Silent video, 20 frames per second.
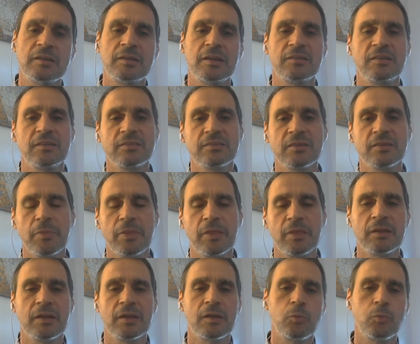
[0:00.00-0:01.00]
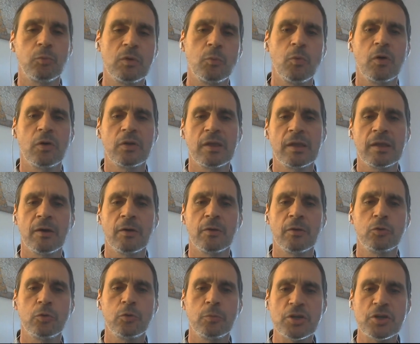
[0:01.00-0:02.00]
This is something that we're working on
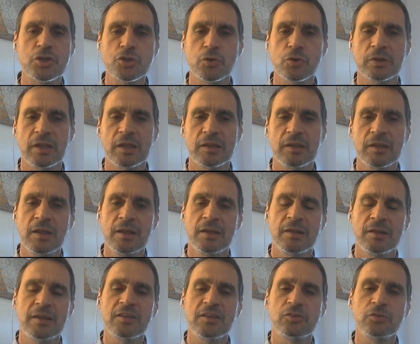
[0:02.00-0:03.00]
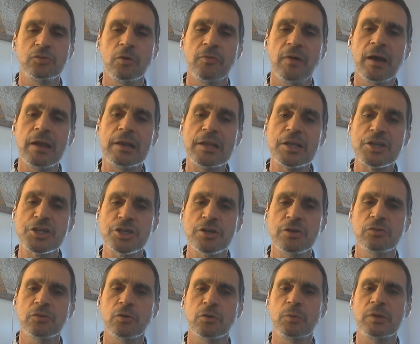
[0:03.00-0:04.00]
to be sure that there's no
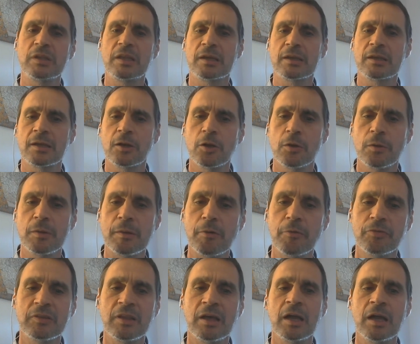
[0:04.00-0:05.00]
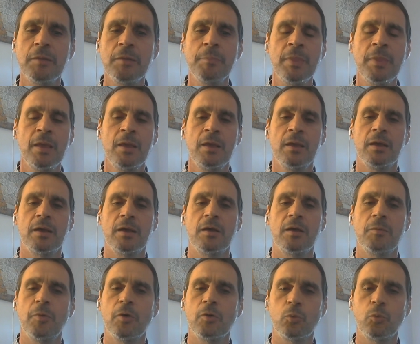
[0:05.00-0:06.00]
violation. So we're taking a little bit of time,
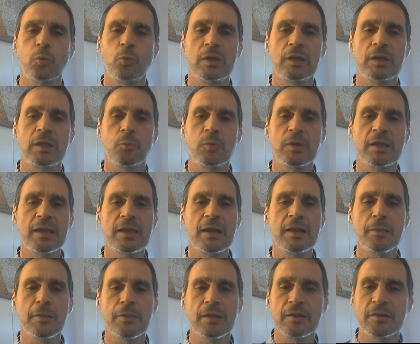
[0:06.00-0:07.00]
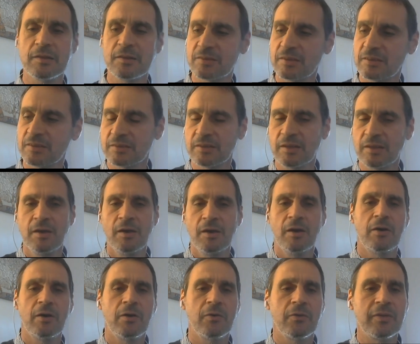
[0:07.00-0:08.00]
but we're getting there. This is
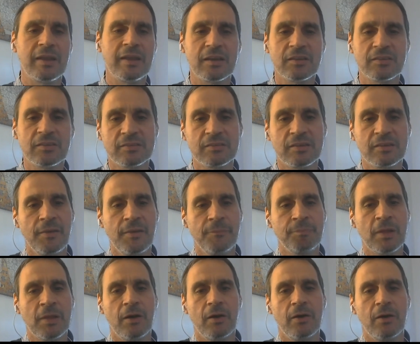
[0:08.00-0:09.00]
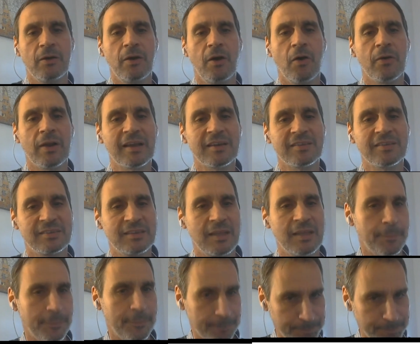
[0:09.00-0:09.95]
our next step.